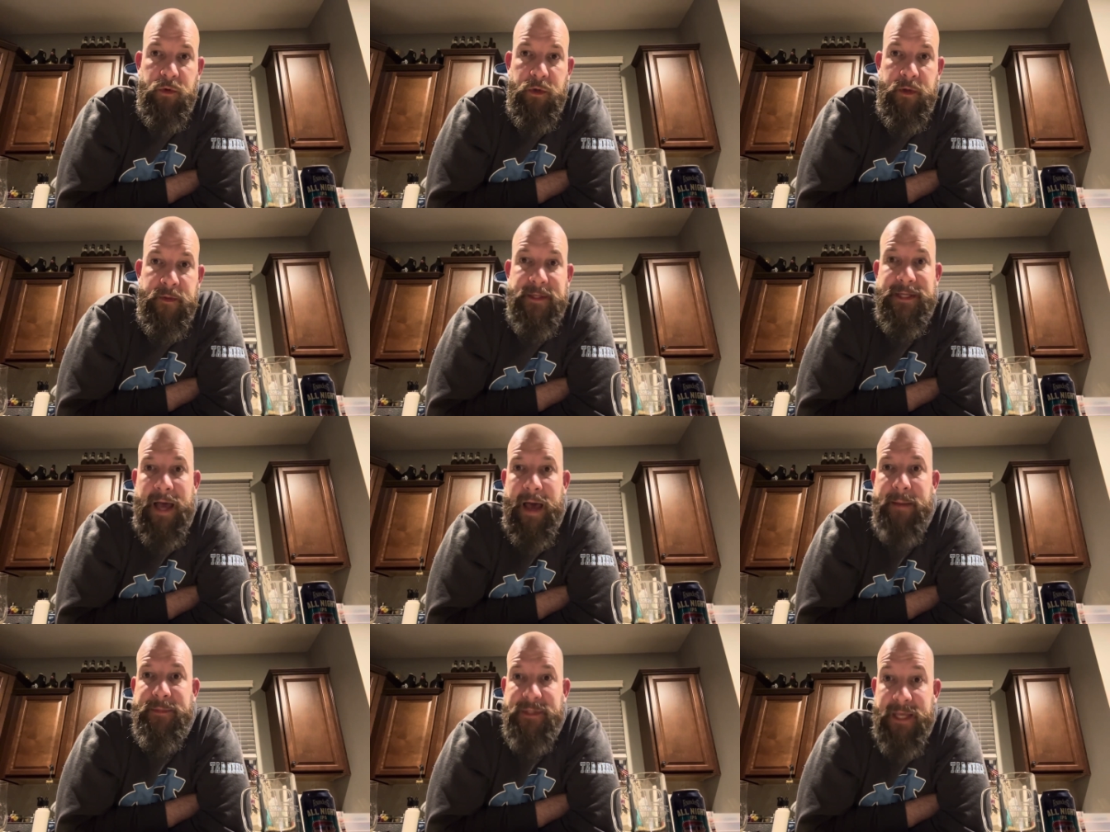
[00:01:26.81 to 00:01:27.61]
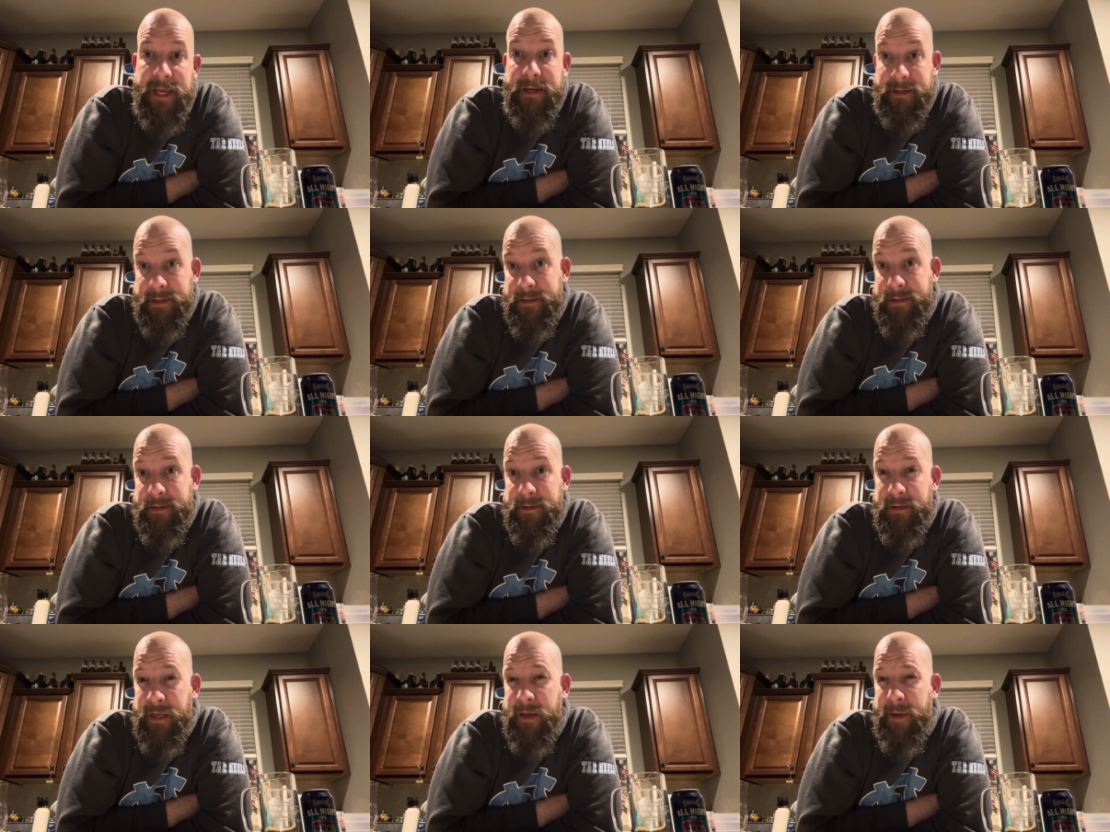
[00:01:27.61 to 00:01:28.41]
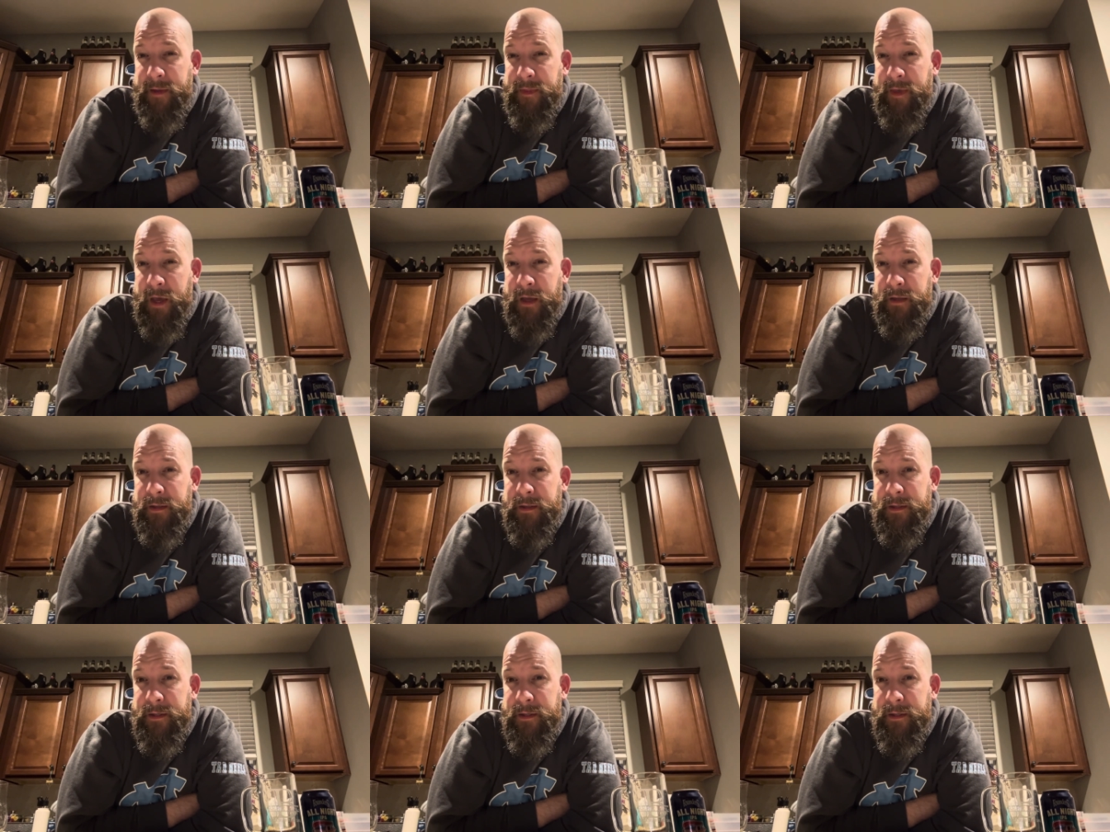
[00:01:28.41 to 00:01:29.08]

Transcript: in the top 10. Think about that.